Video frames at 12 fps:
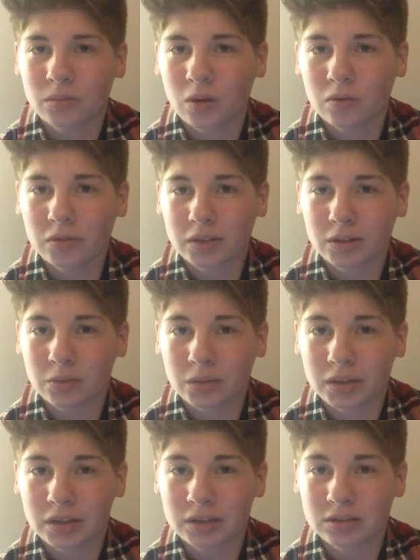hopefully they're
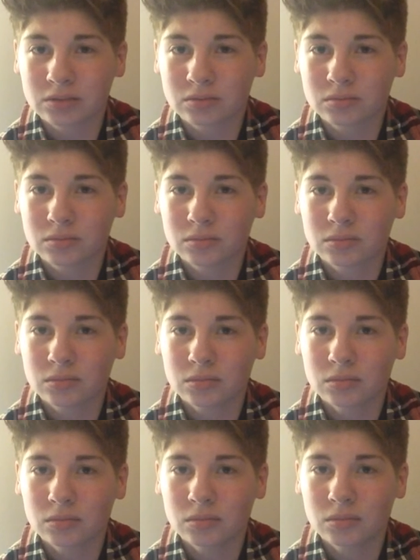willing to
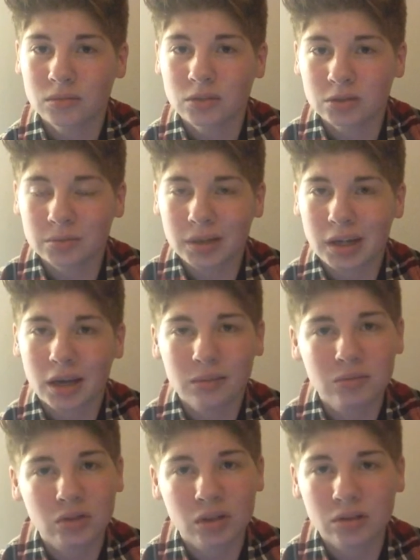use my
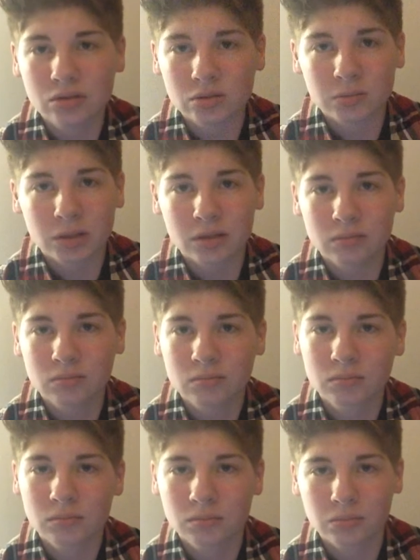name change and my
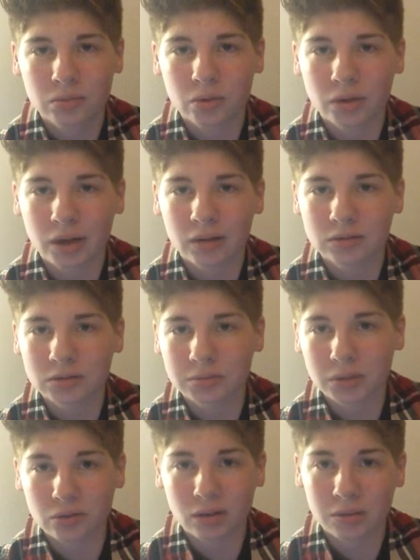pronouns,
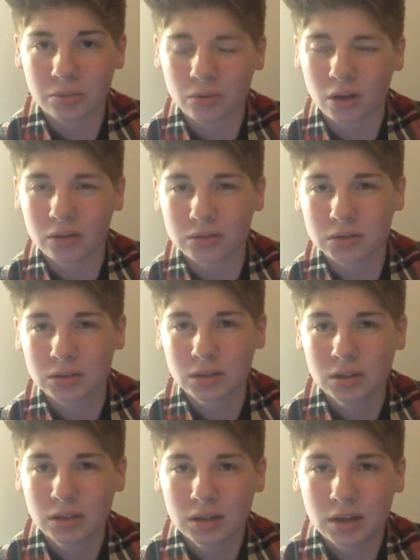my correct pronouns.
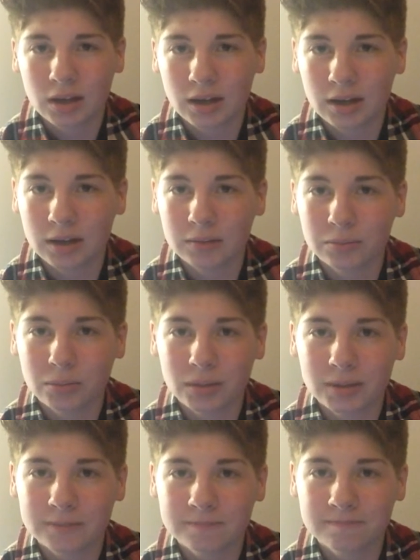
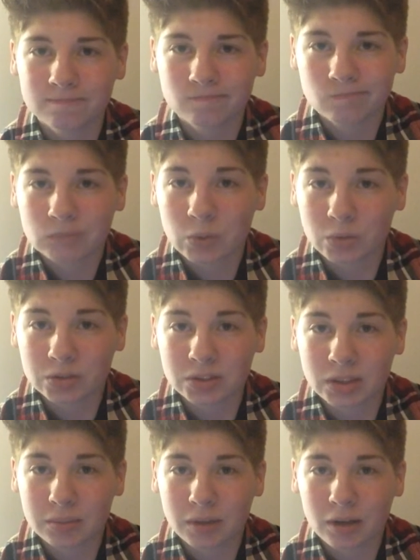But we'll
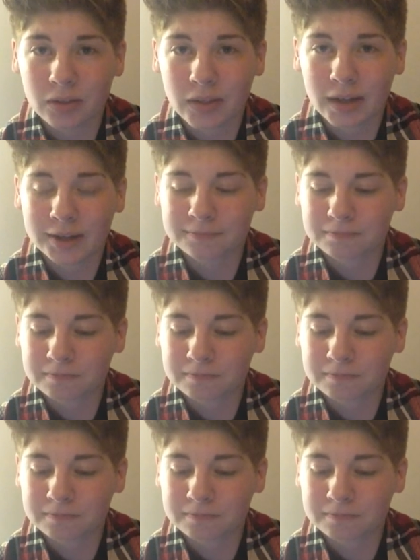see about that.